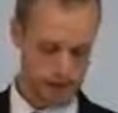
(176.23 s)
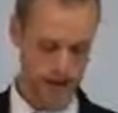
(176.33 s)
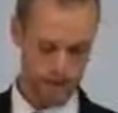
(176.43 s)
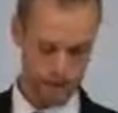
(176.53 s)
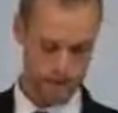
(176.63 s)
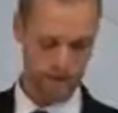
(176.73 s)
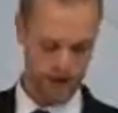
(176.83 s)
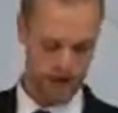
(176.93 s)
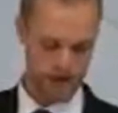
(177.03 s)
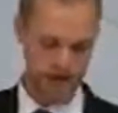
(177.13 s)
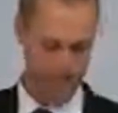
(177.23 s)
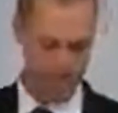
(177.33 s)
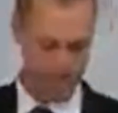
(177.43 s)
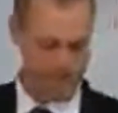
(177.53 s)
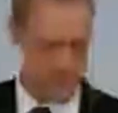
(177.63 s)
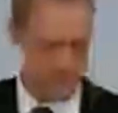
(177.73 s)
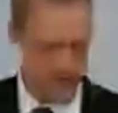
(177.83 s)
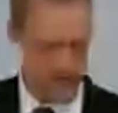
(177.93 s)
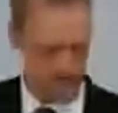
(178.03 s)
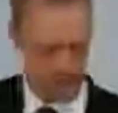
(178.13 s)
after he fathered Lamech
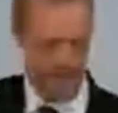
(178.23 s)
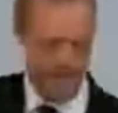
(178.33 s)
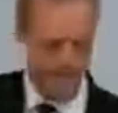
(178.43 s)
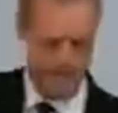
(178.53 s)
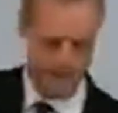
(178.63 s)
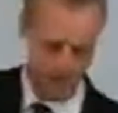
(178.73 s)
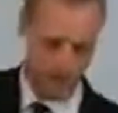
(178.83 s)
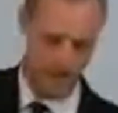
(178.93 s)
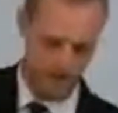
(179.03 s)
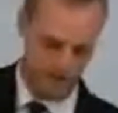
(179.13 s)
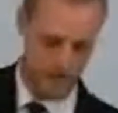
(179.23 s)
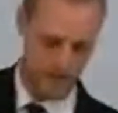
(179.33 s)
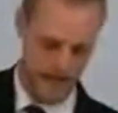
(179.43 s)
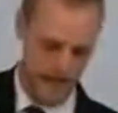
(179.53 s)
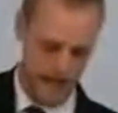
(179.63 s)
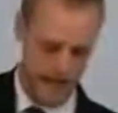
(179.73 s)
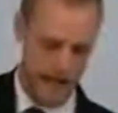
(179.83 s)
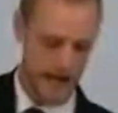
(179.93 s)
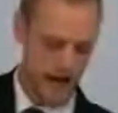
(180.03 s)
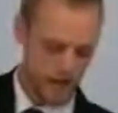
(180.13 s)
782 years and
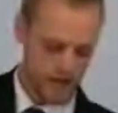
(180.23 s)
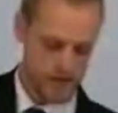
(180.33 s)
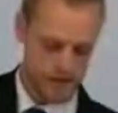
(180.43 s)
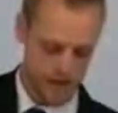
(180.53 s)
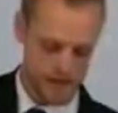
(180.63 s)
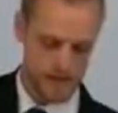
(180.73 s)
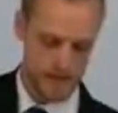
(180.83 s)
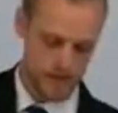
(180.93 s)
had other sons and